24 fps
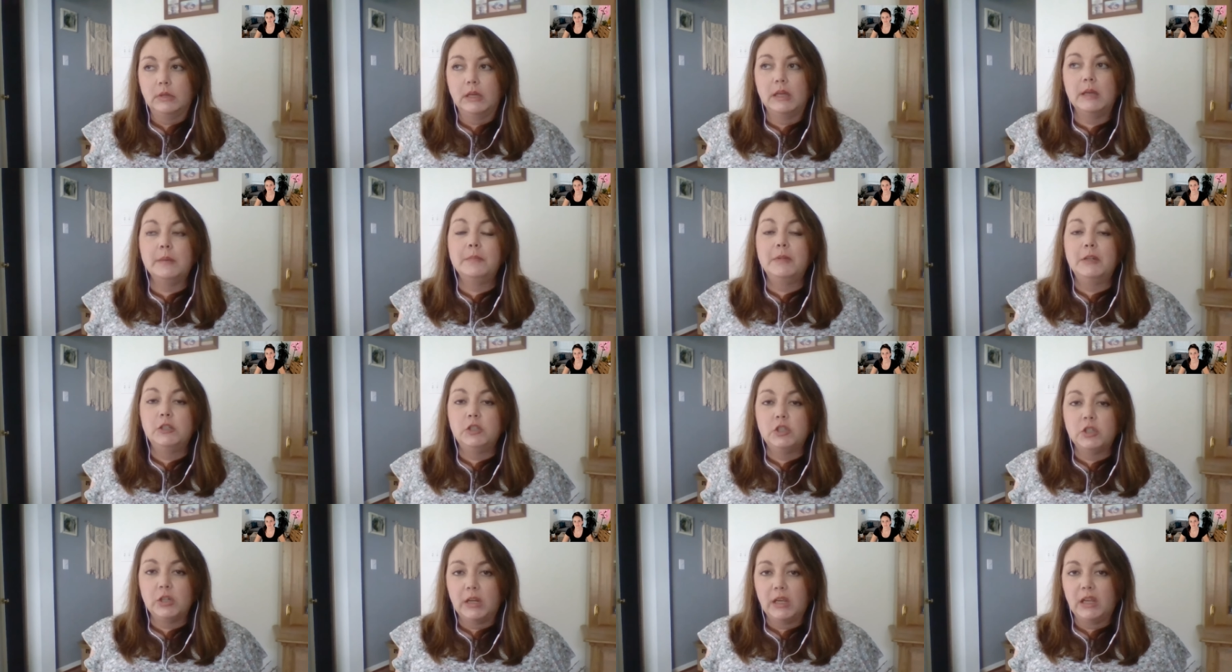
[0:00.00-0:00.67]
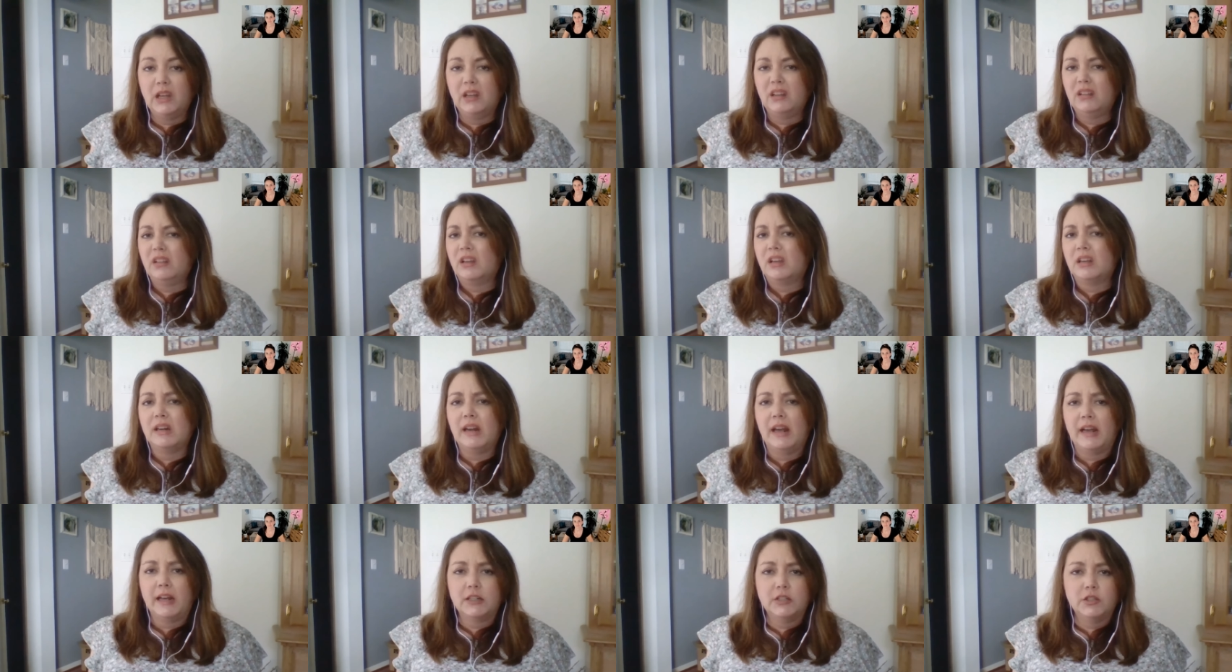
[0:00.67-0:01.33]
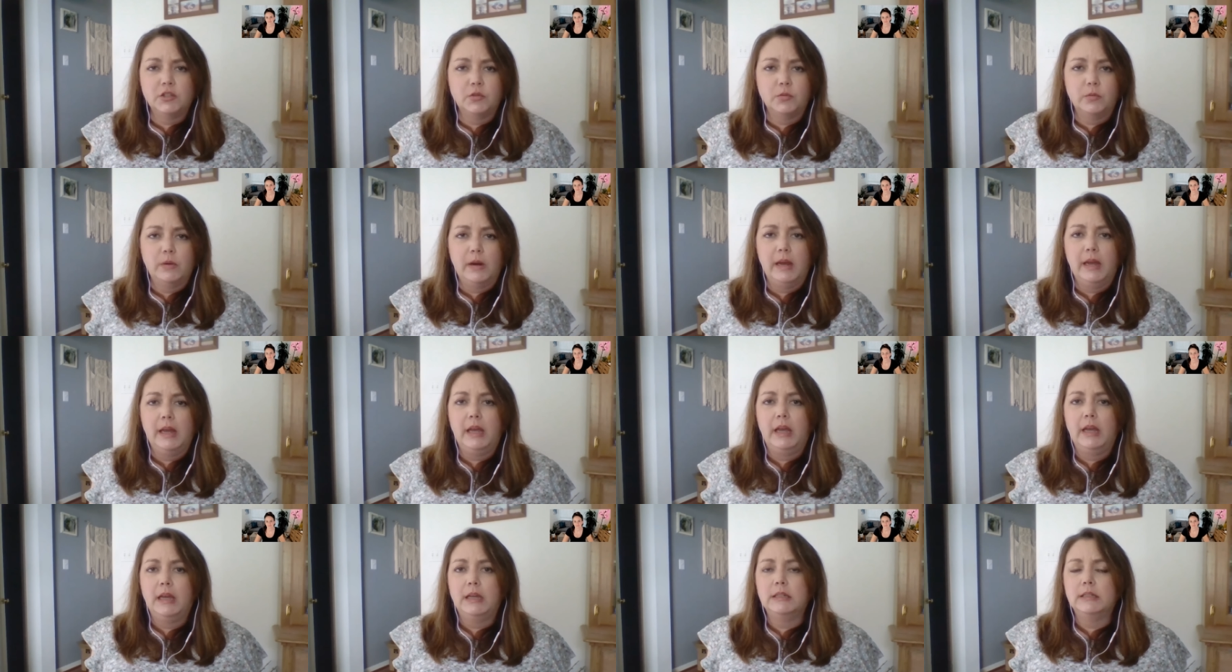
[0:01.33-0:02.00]
imaging, like an
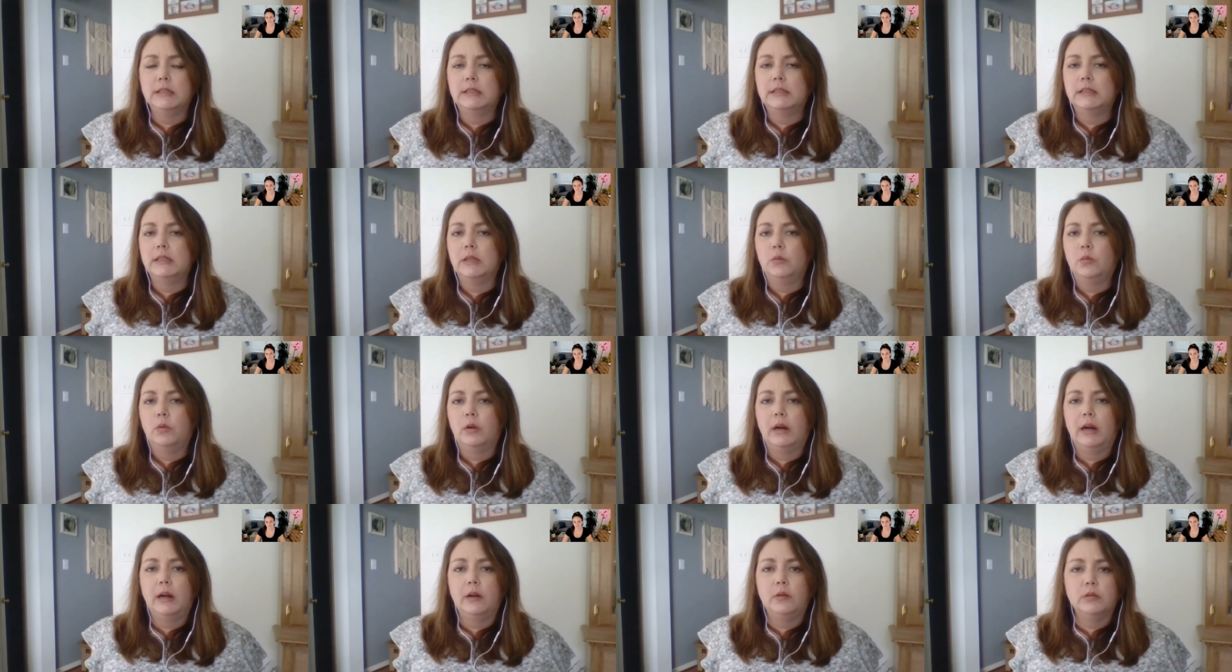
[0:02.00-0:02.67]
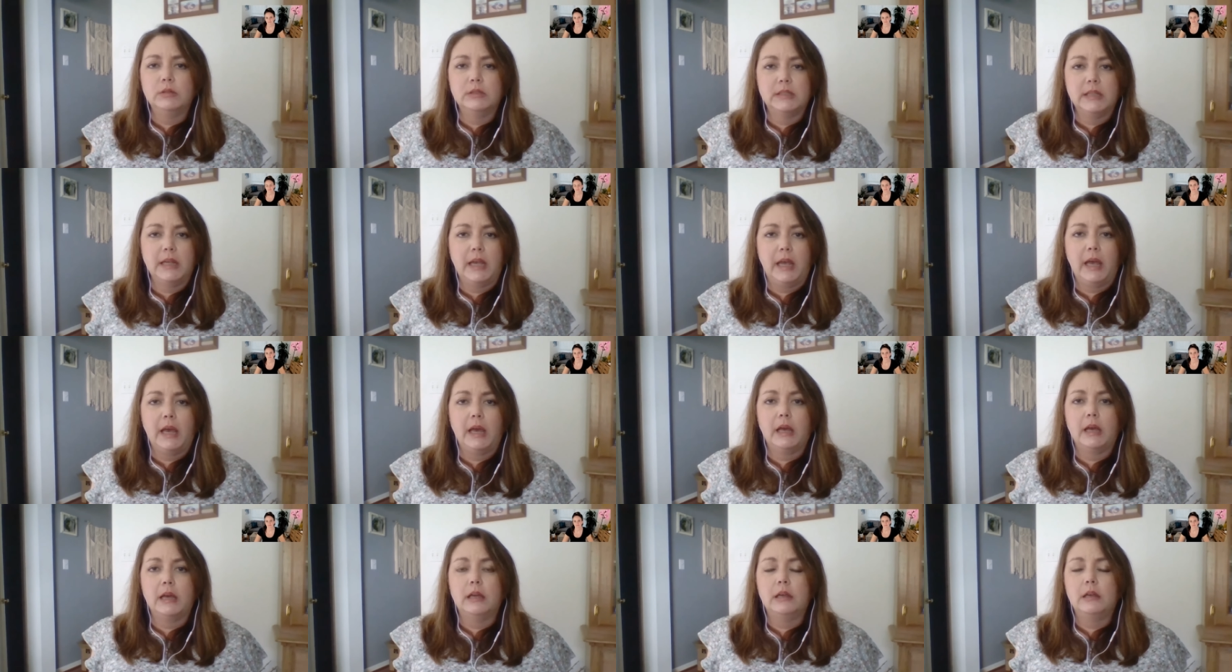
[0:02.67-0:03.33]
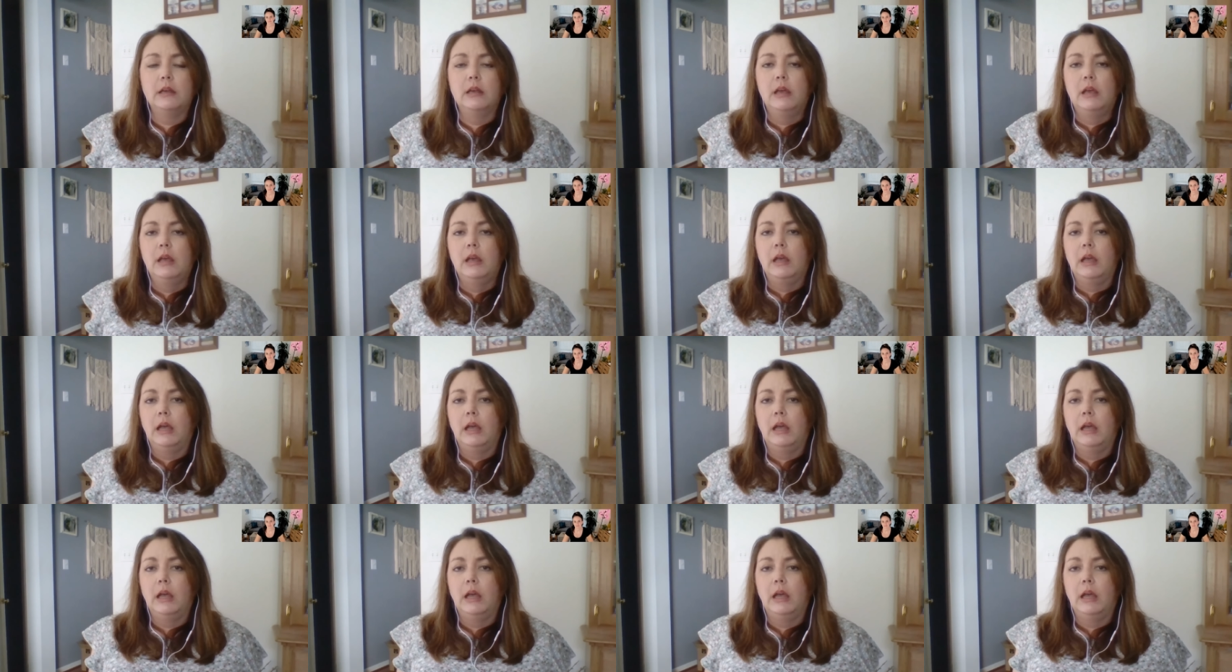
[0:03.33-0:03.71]
x-ray to see where I was at.